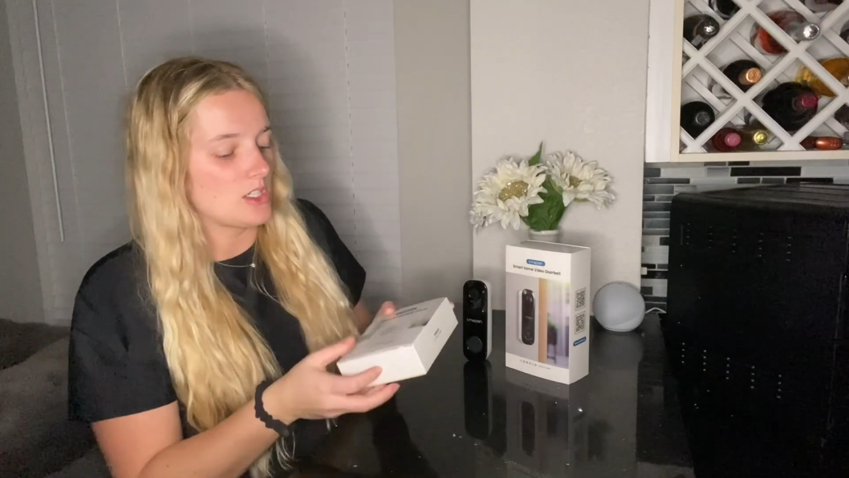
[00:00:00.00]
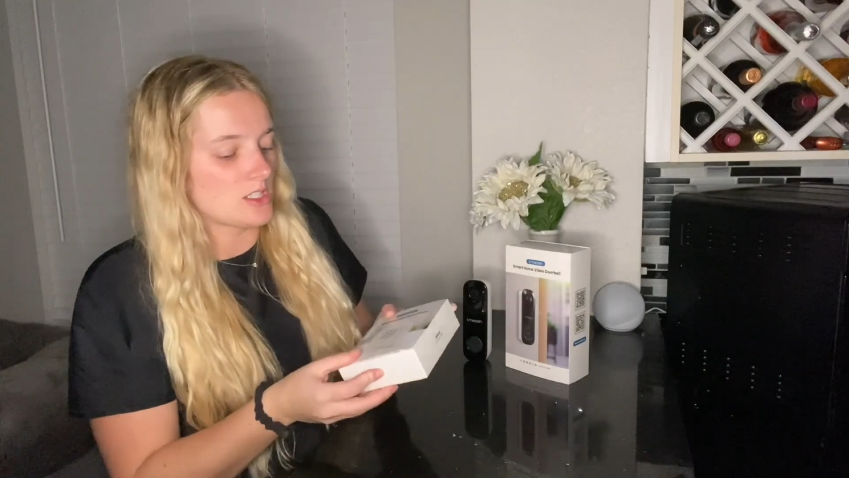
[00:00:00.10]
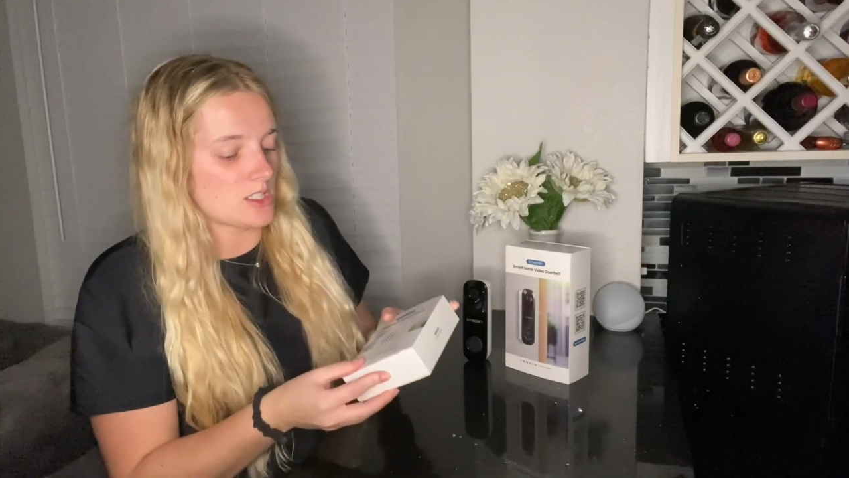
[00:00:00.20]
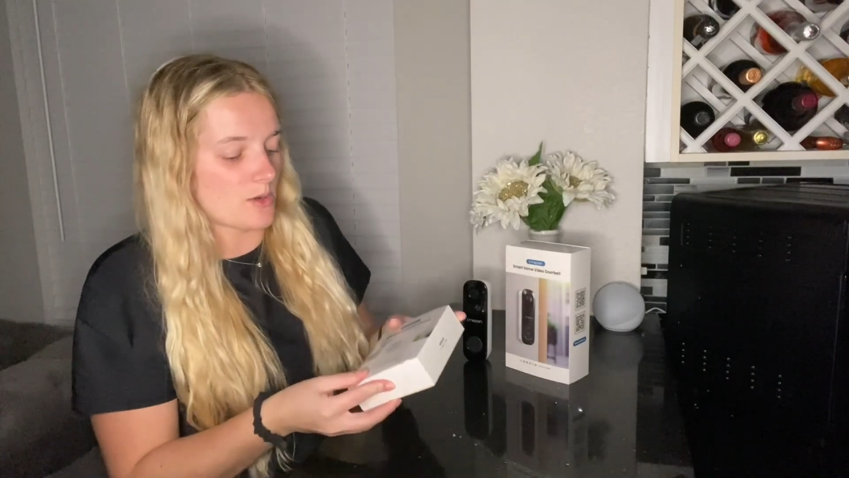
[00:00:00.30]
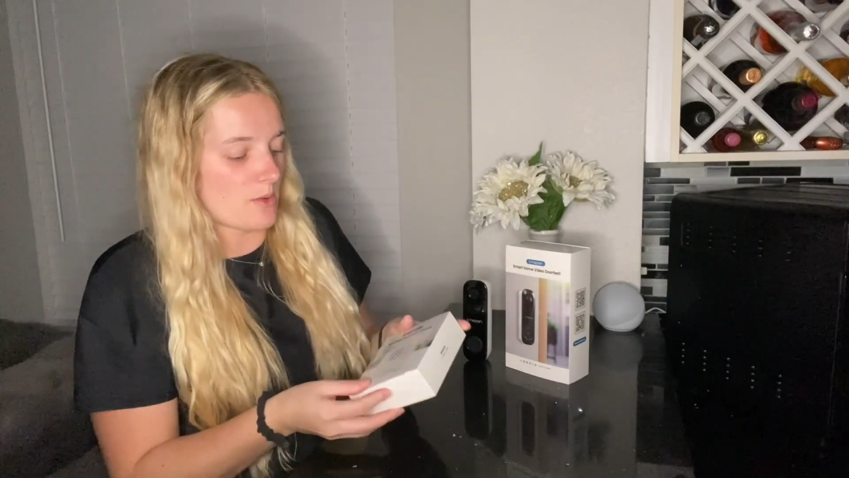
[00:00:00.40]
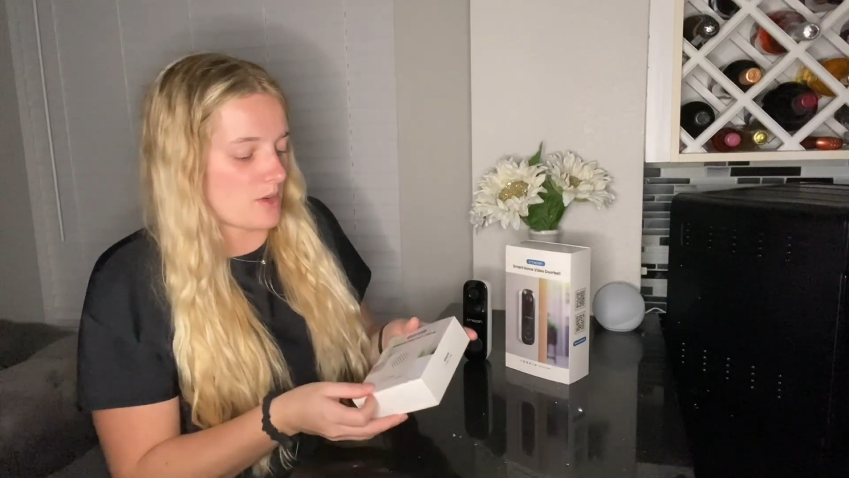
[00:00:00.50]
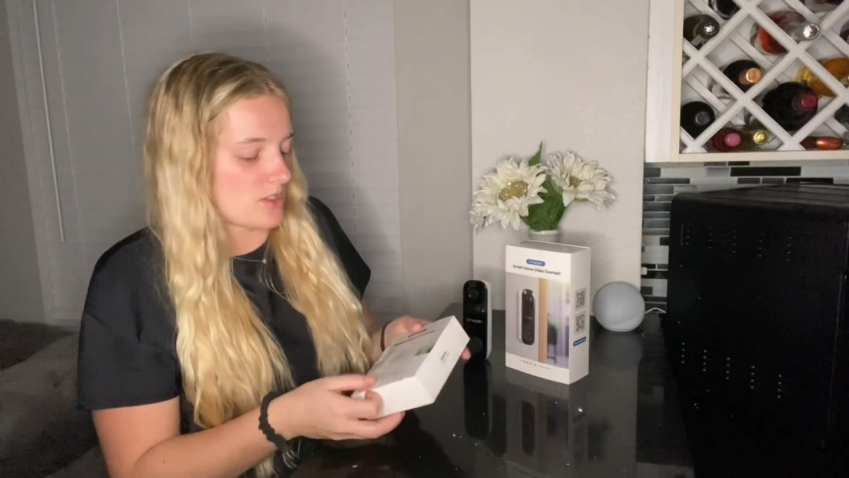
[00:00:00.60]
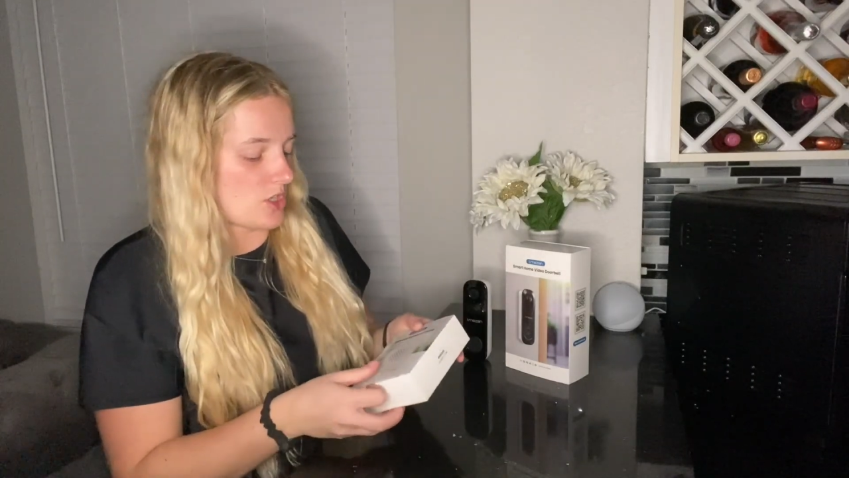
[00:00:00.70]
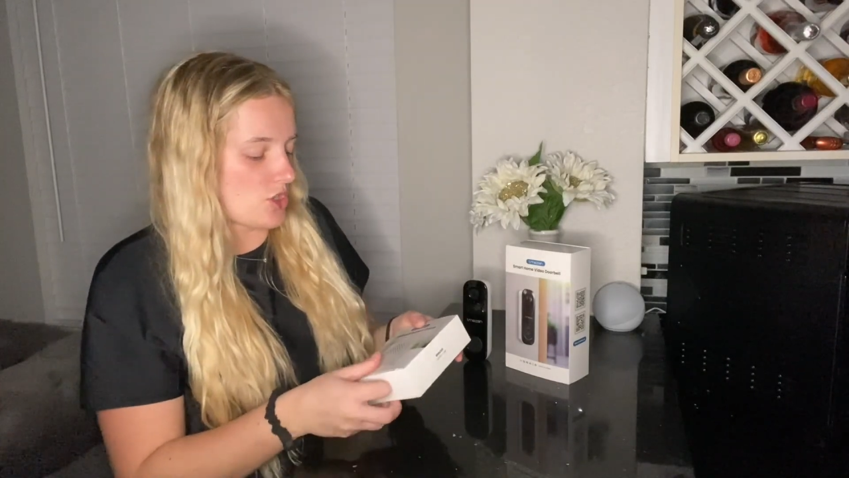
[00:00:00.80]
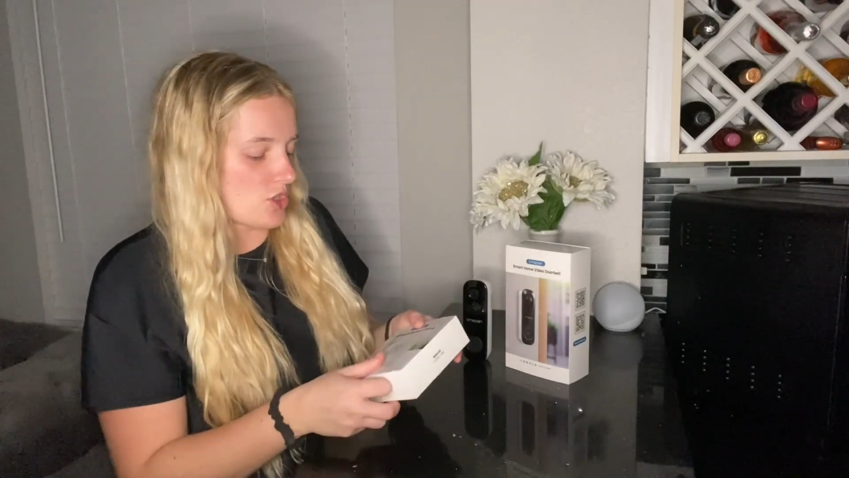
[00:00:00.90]
So I
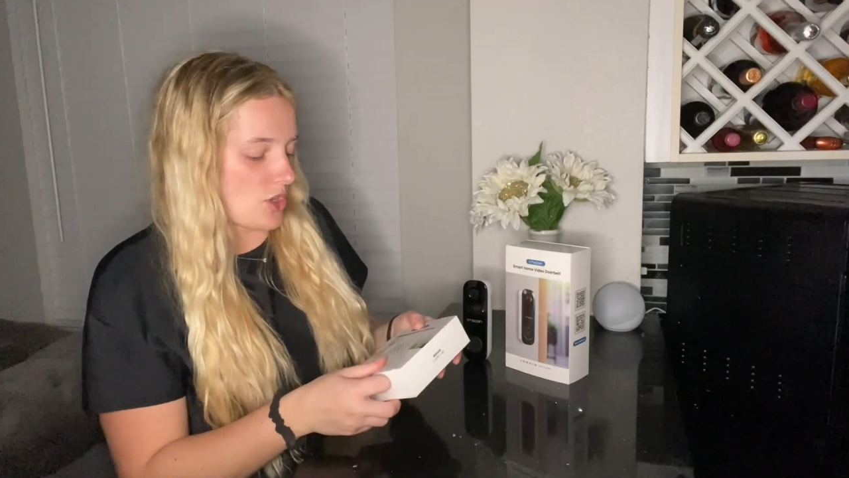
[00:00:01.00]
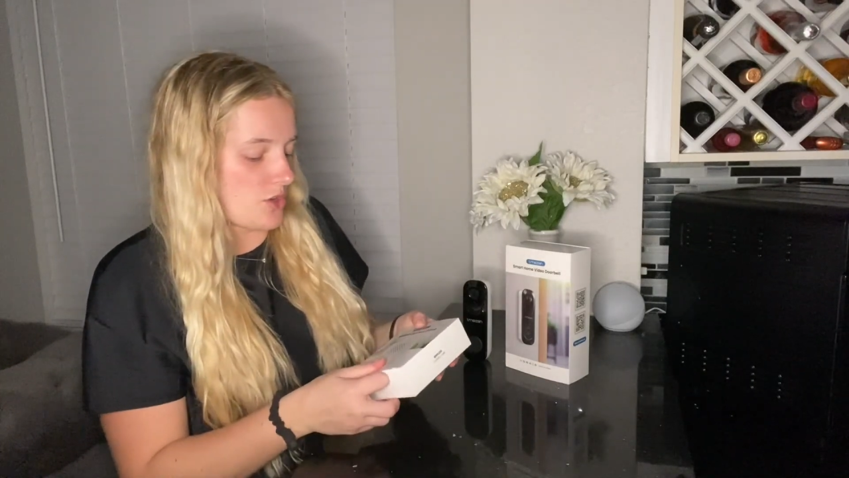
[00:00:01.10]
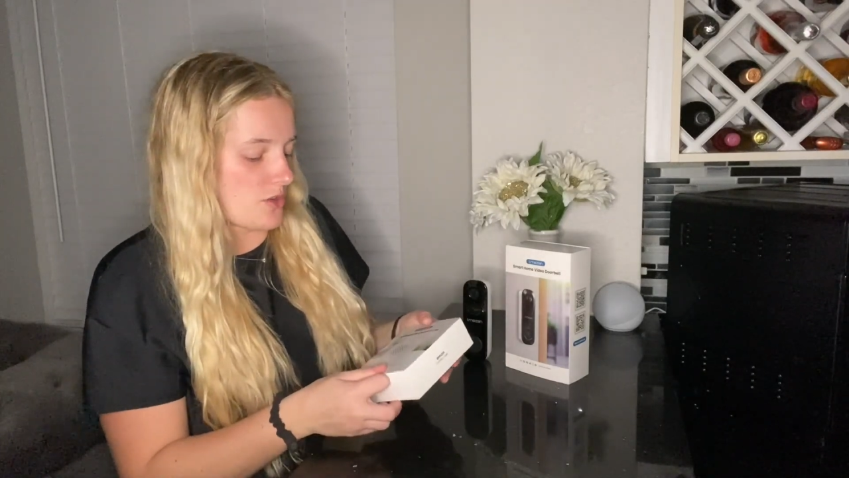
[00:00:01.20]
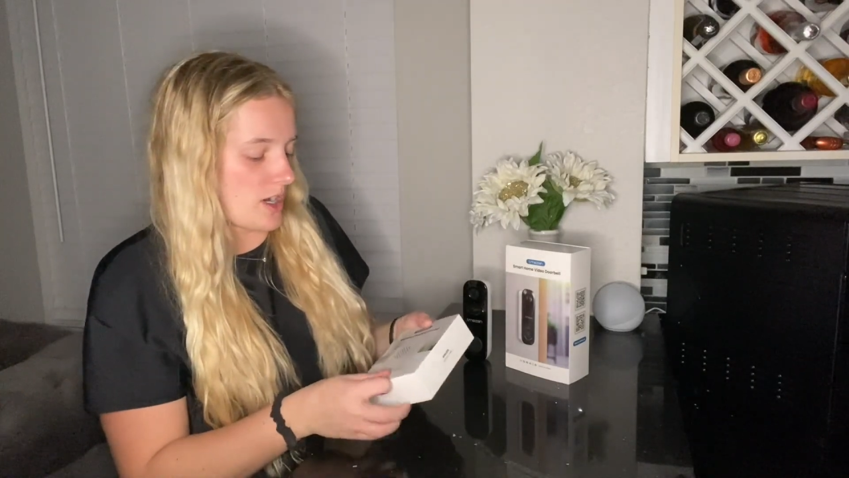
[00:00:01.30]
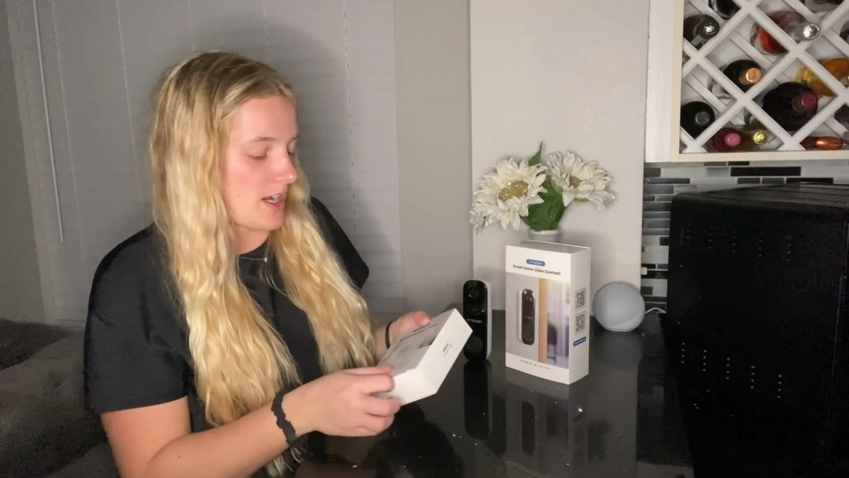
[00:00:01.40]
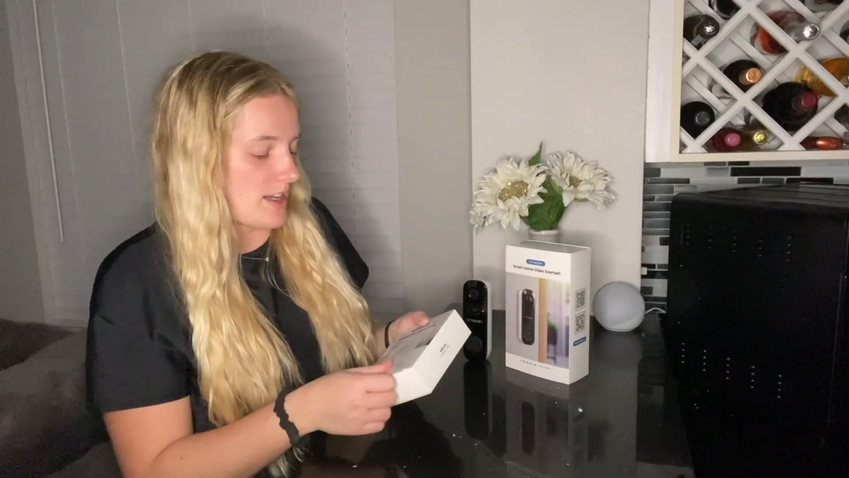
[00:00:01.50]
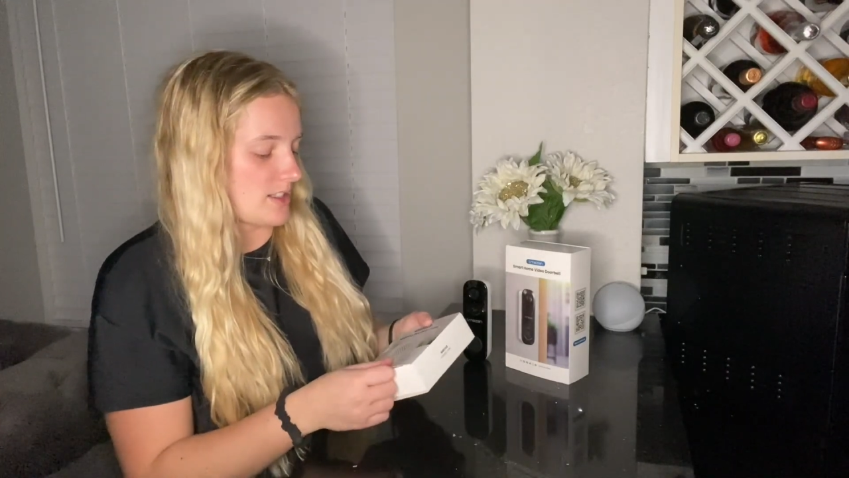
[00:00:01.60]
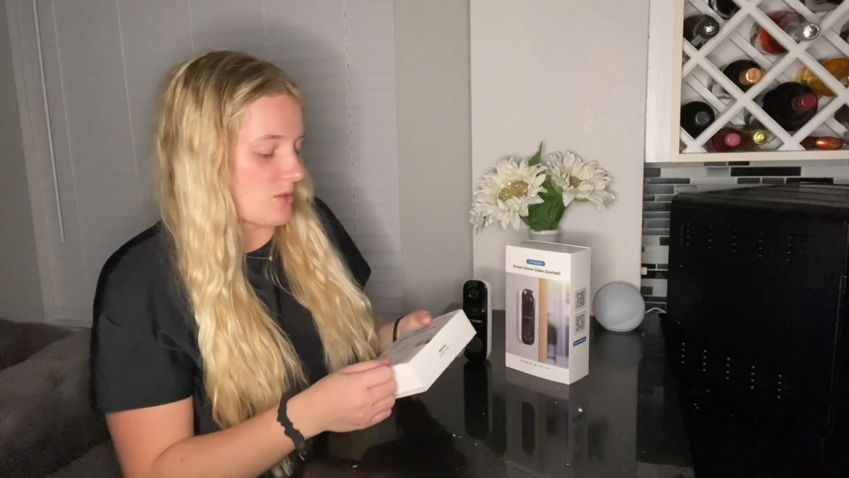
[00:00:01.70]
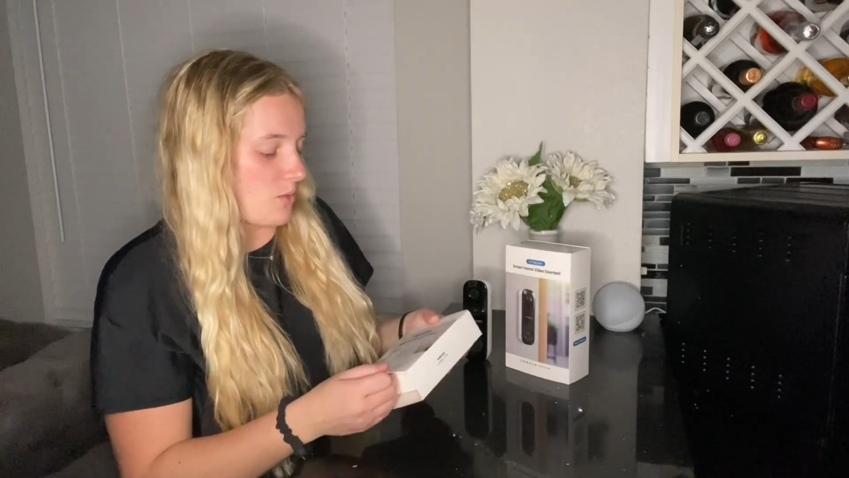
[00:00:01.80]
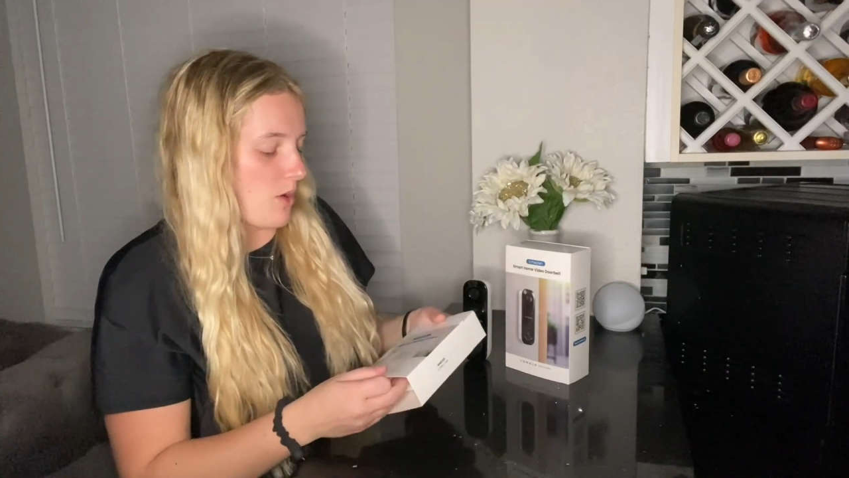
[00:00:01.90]
want to show you
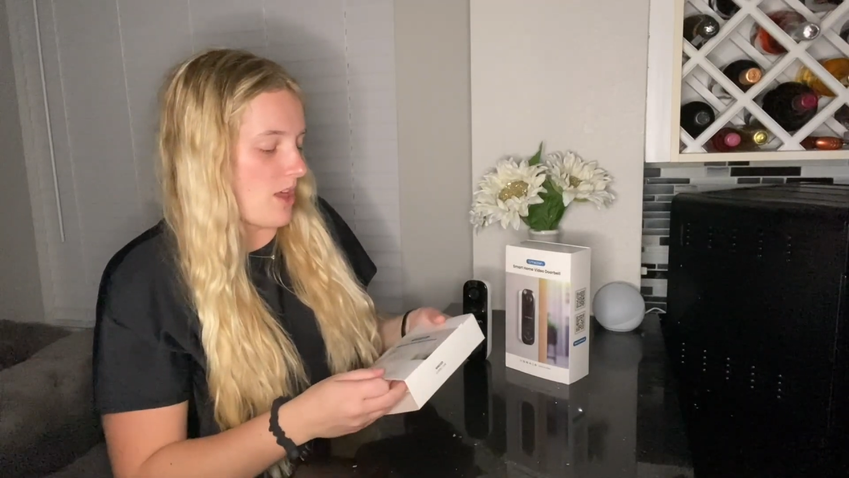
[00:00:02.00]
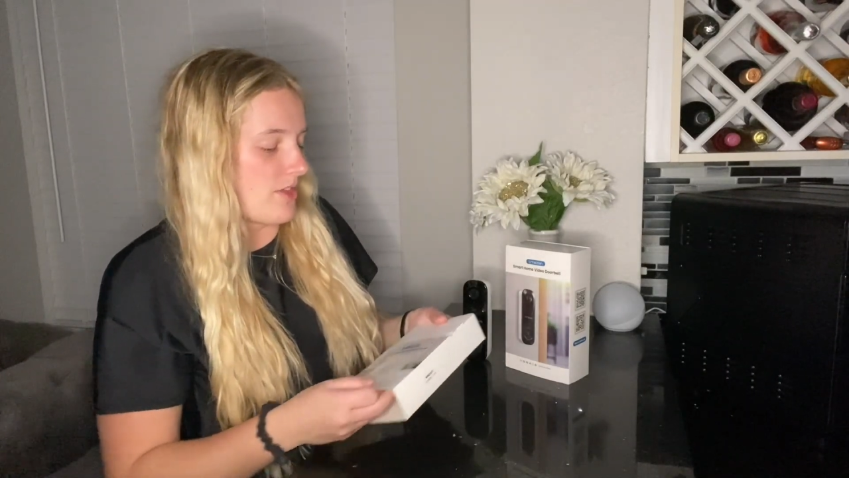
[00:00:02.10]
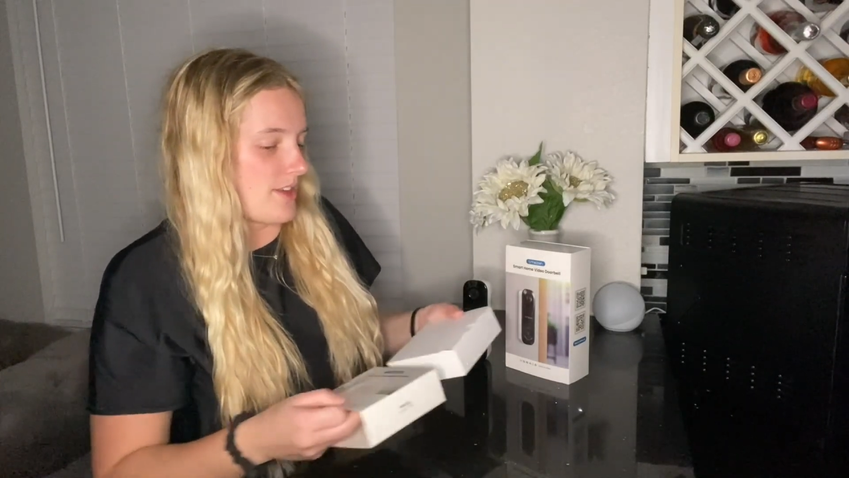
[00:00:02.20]
guys what